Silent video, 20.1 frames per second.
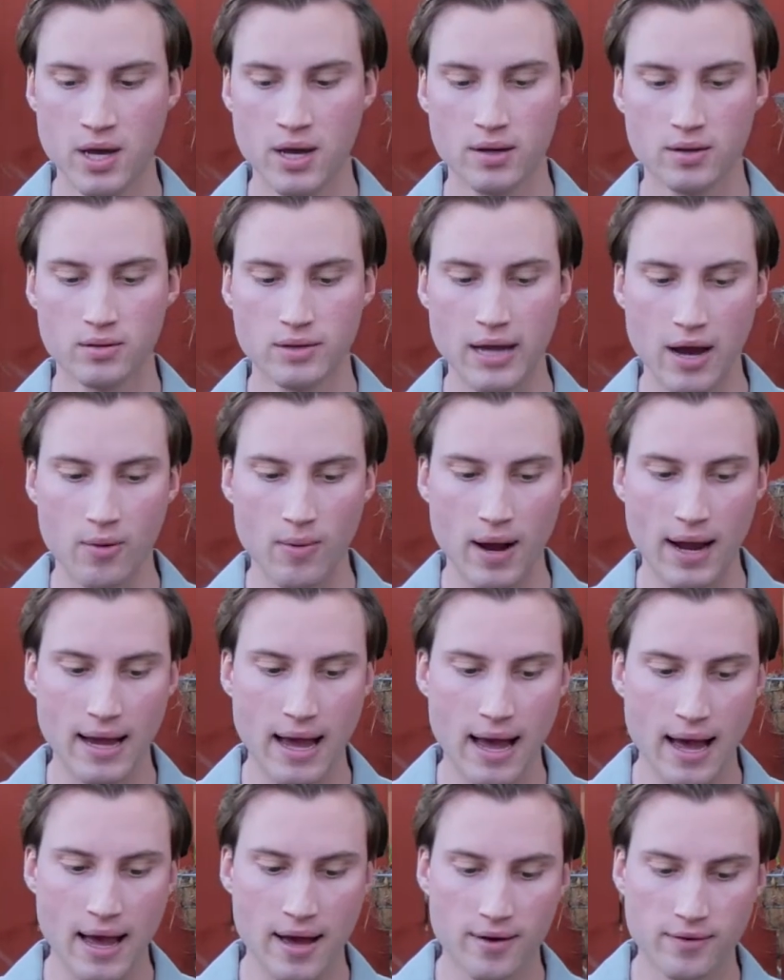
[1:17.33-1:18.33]
Now, I
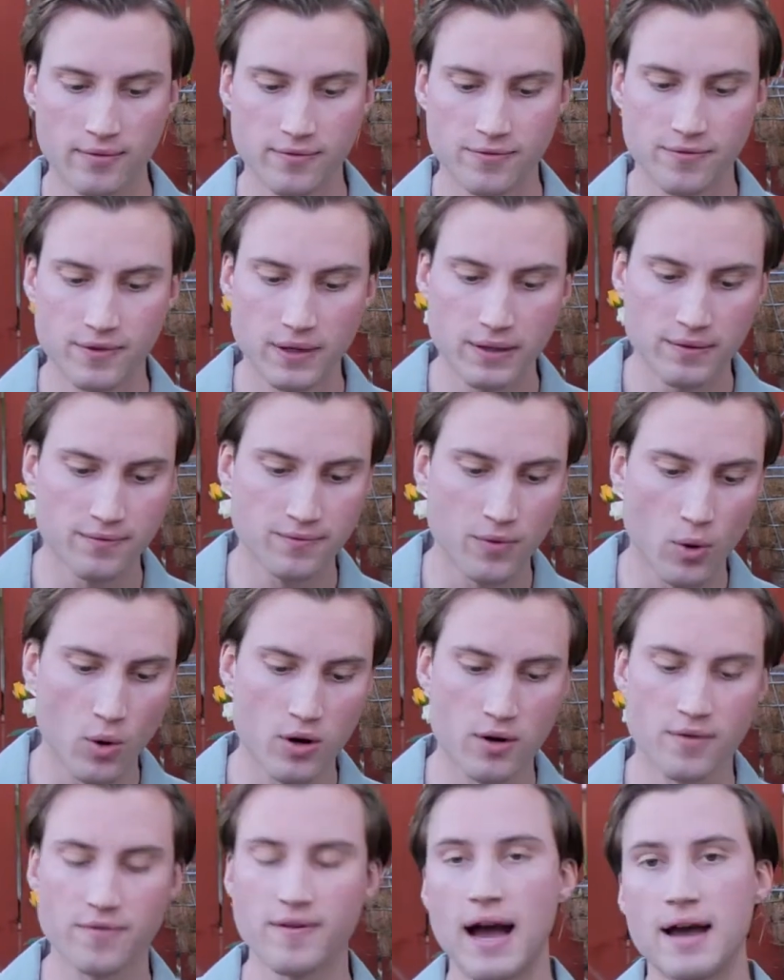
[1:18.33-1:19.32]
have 4 or
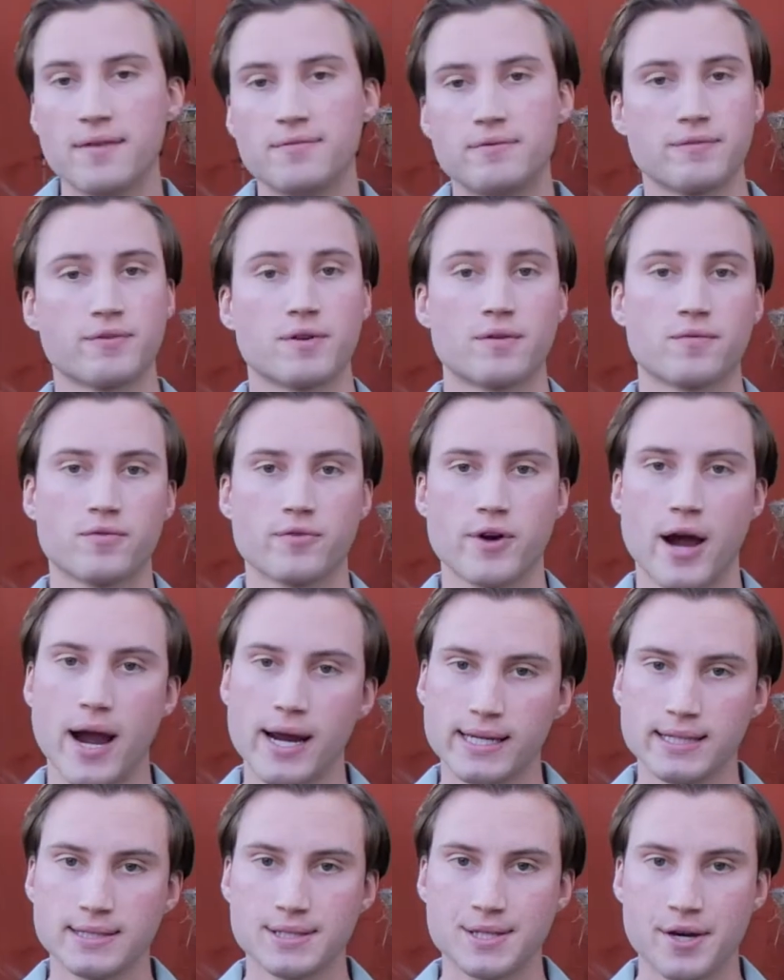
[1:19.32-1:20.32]
5 different
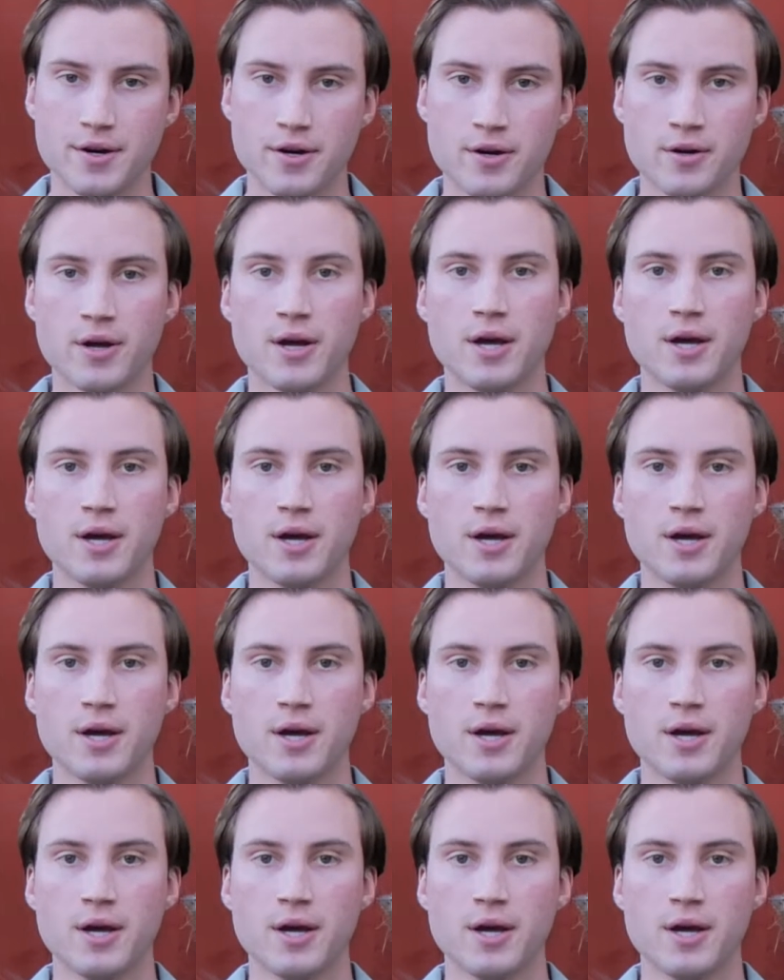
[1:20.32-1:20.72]
varieties here,